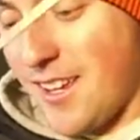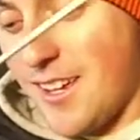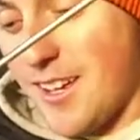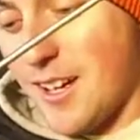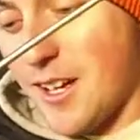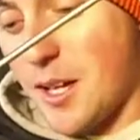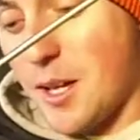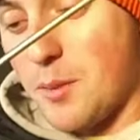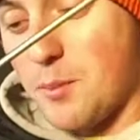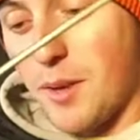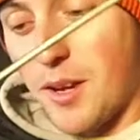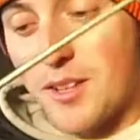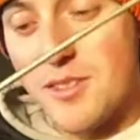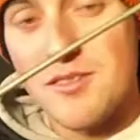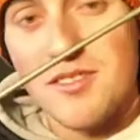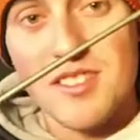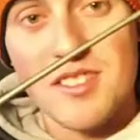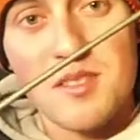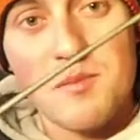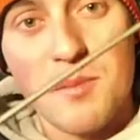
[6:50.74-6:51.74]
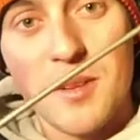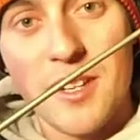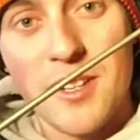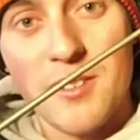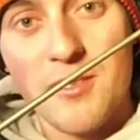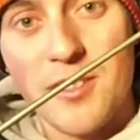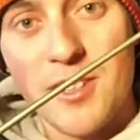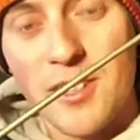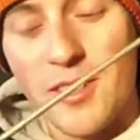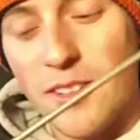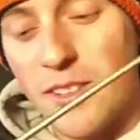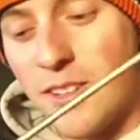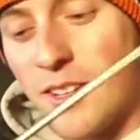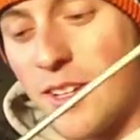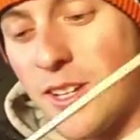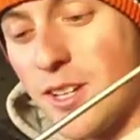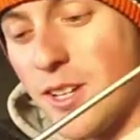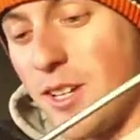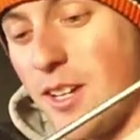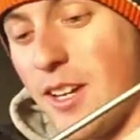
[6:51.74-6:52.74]
Um, I use a spinning reel,
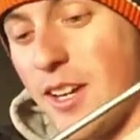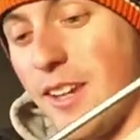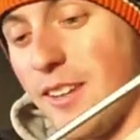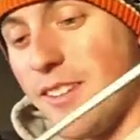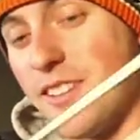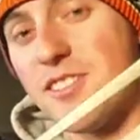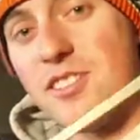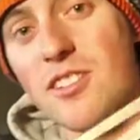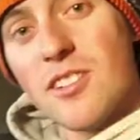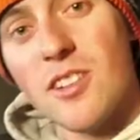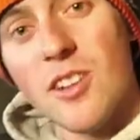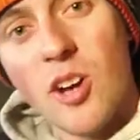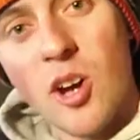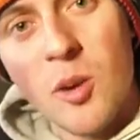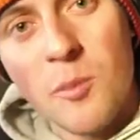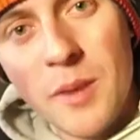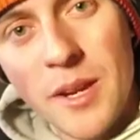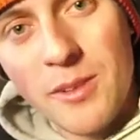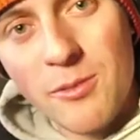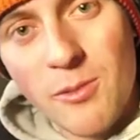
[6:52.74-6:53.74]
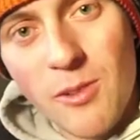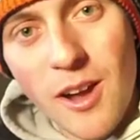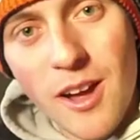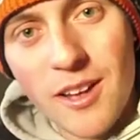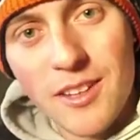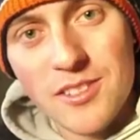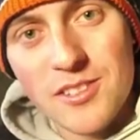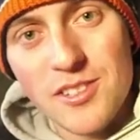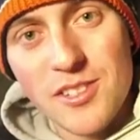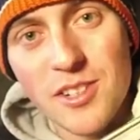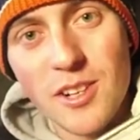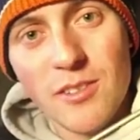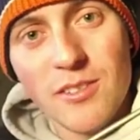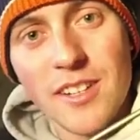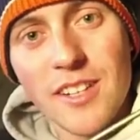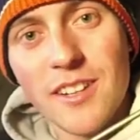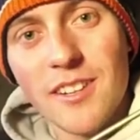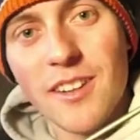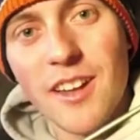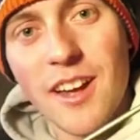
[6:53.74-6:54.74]
and these are little homemade rods. You don't
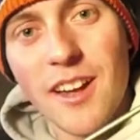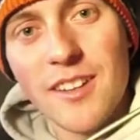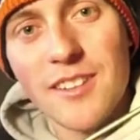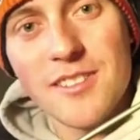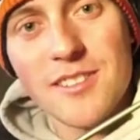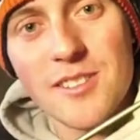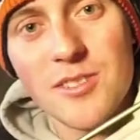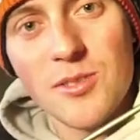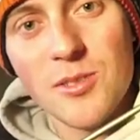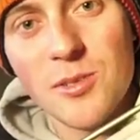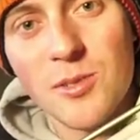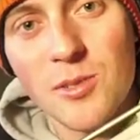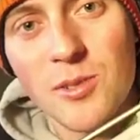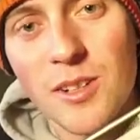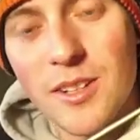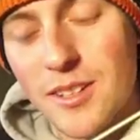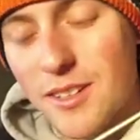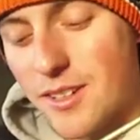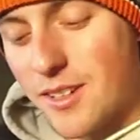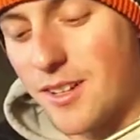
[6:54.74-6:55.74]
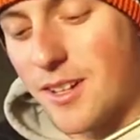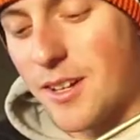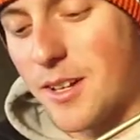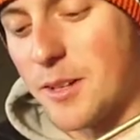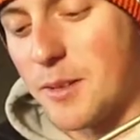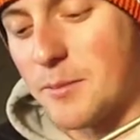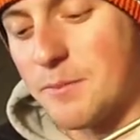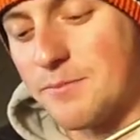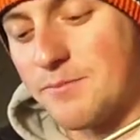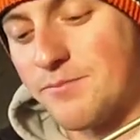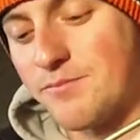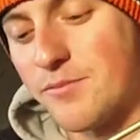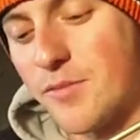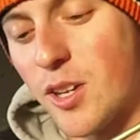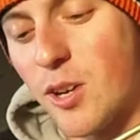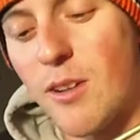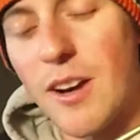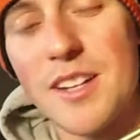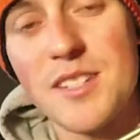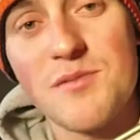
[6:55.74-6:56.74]
need a lot to um,
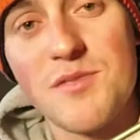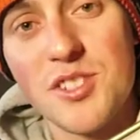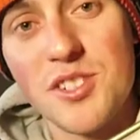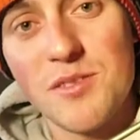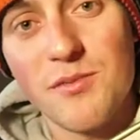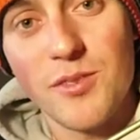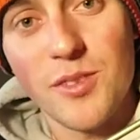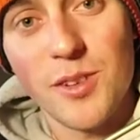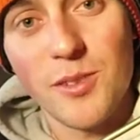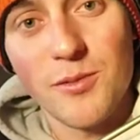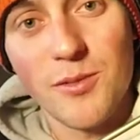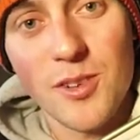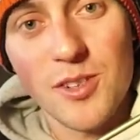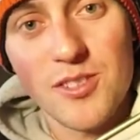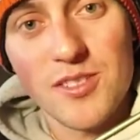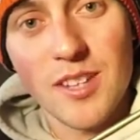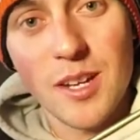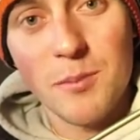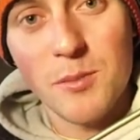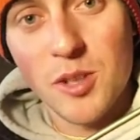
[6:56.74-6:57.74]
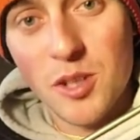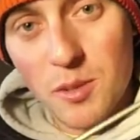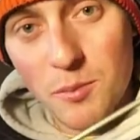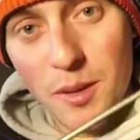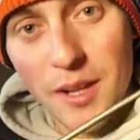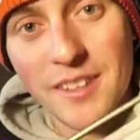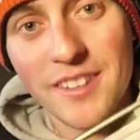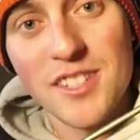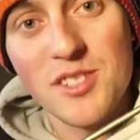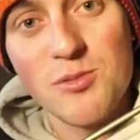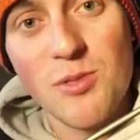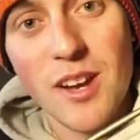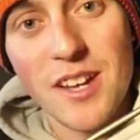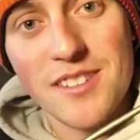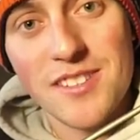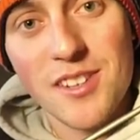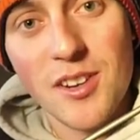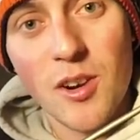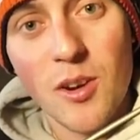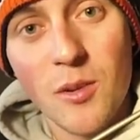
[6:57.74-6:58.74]
go ice fishing for your first time. You can make these
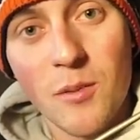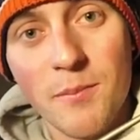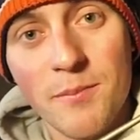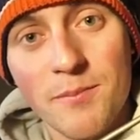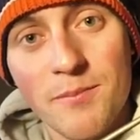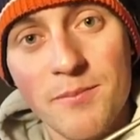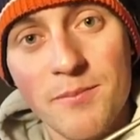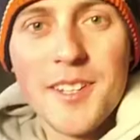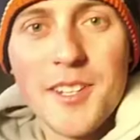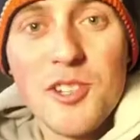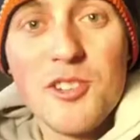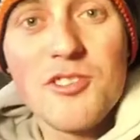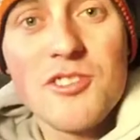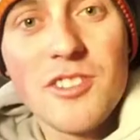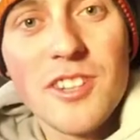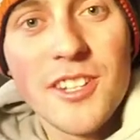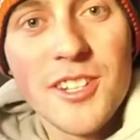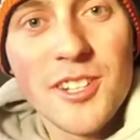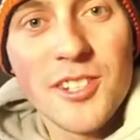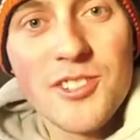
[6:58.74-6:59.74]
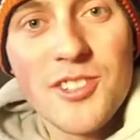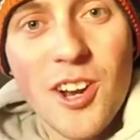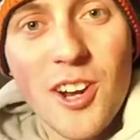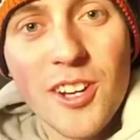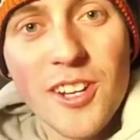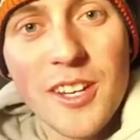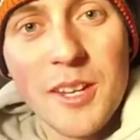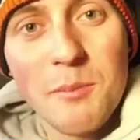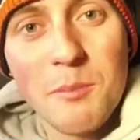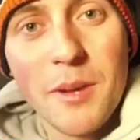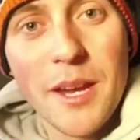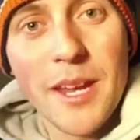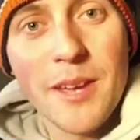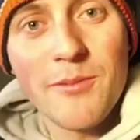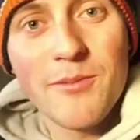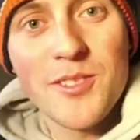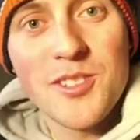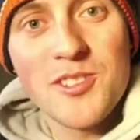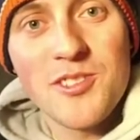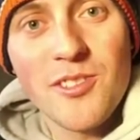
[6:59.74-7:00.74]
rods at home. Usually you're targeting
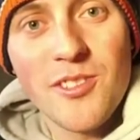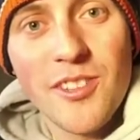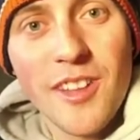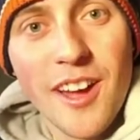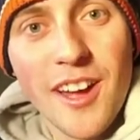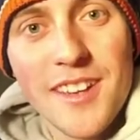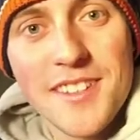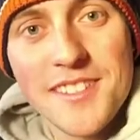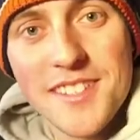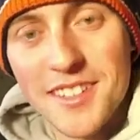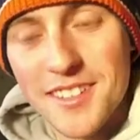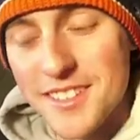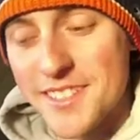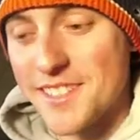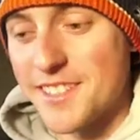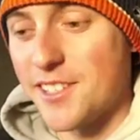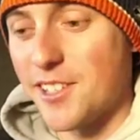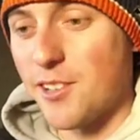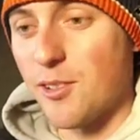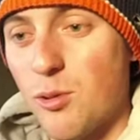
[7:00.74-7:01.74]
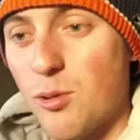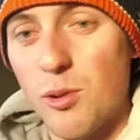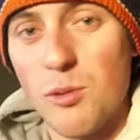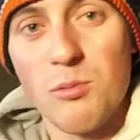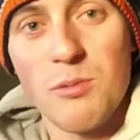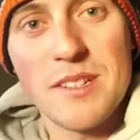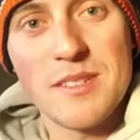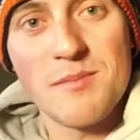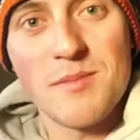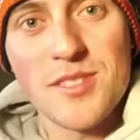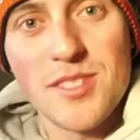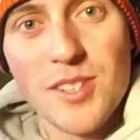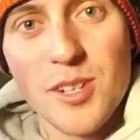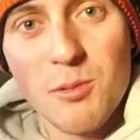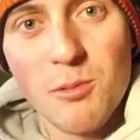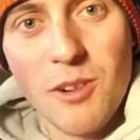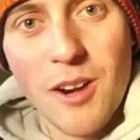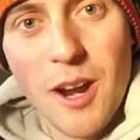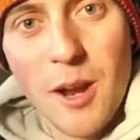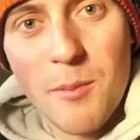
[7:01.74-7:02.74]
panfish through the ice, at least Northwest
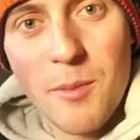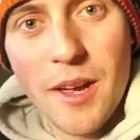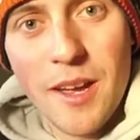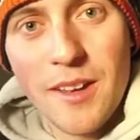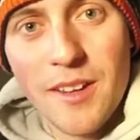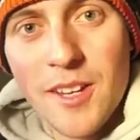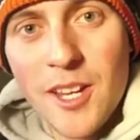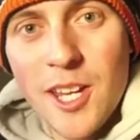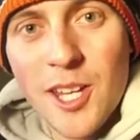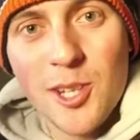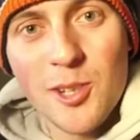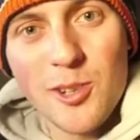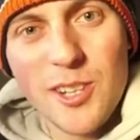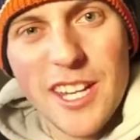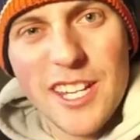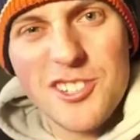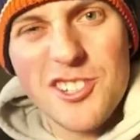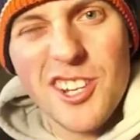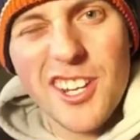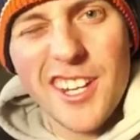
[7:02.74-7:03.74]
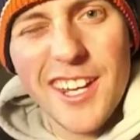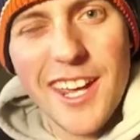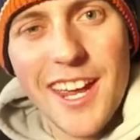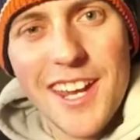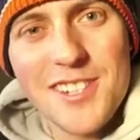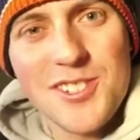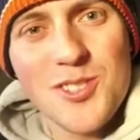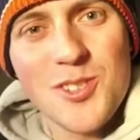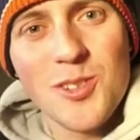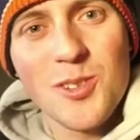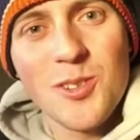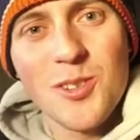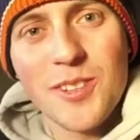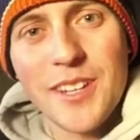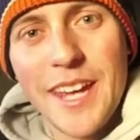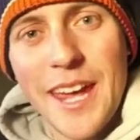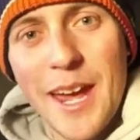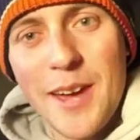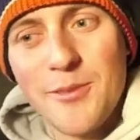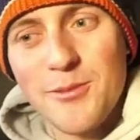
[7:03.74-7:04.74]
Missouri where I'm at. You'll catch an occasional
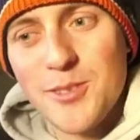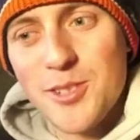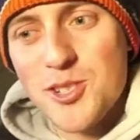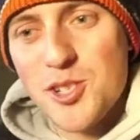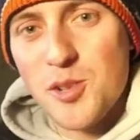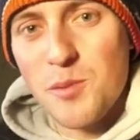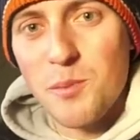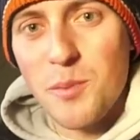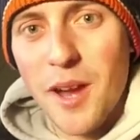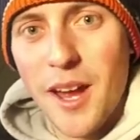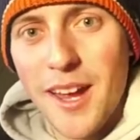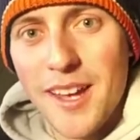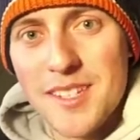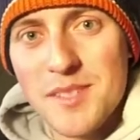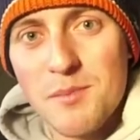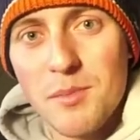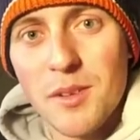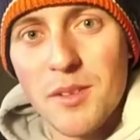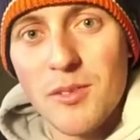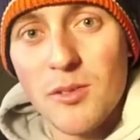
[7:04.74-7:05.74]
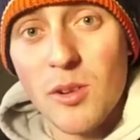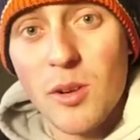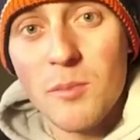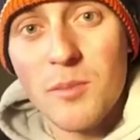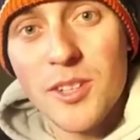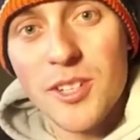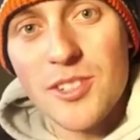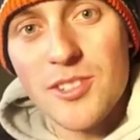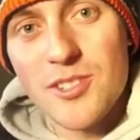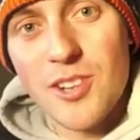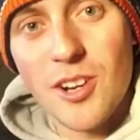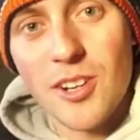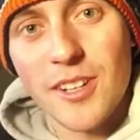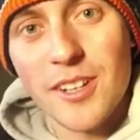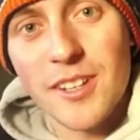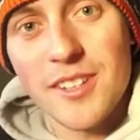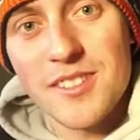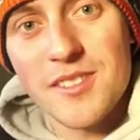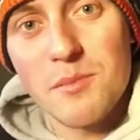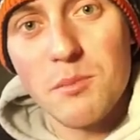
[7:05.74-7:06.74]
catfish or bass, but normally you're
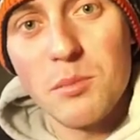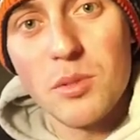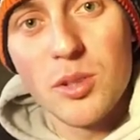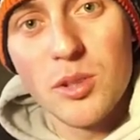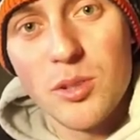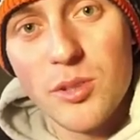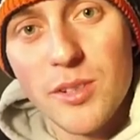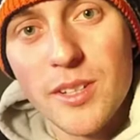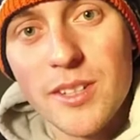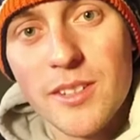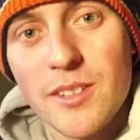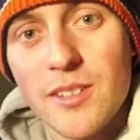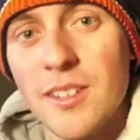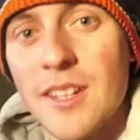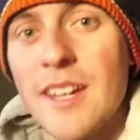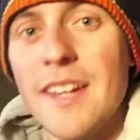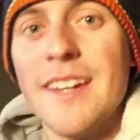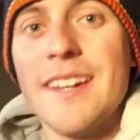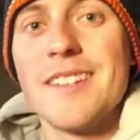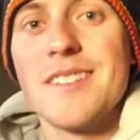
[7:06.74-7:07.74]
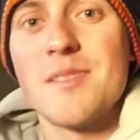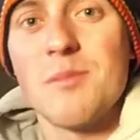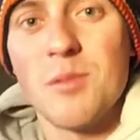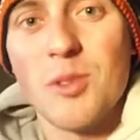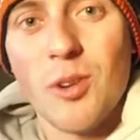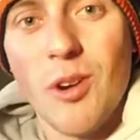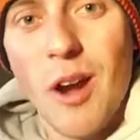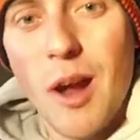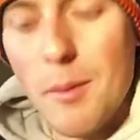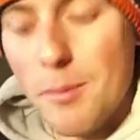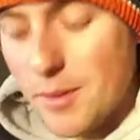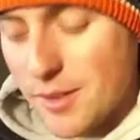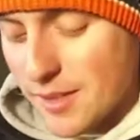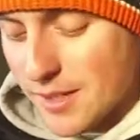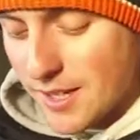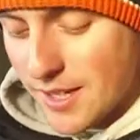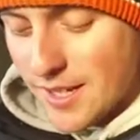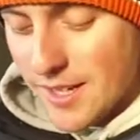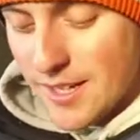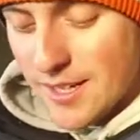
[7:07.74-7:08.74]
targeting some bluegill, some
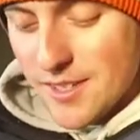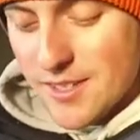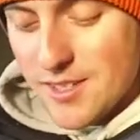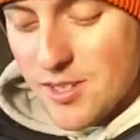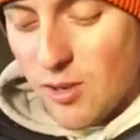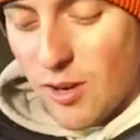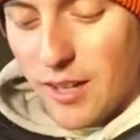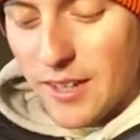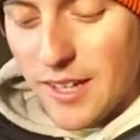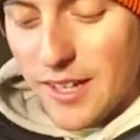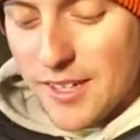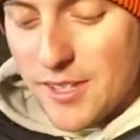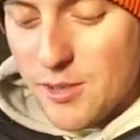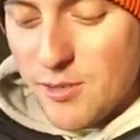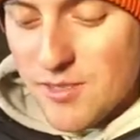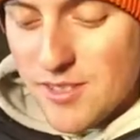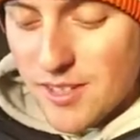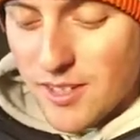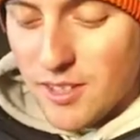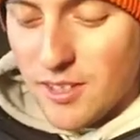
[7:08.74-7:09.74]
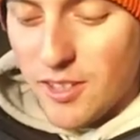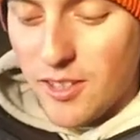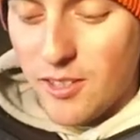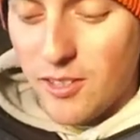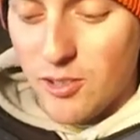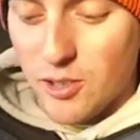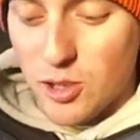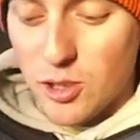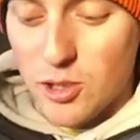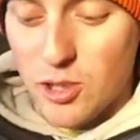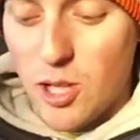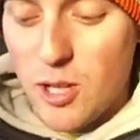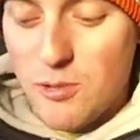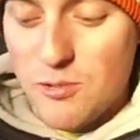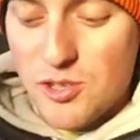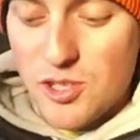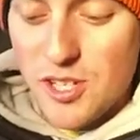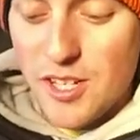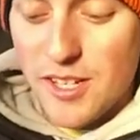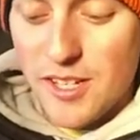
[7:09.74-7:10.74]
crappie. So I like using a little glow
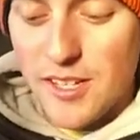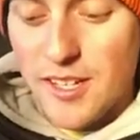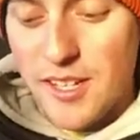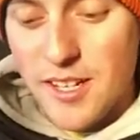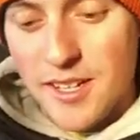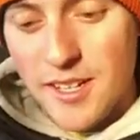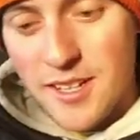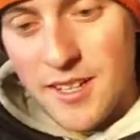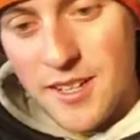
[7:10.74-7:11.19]
jig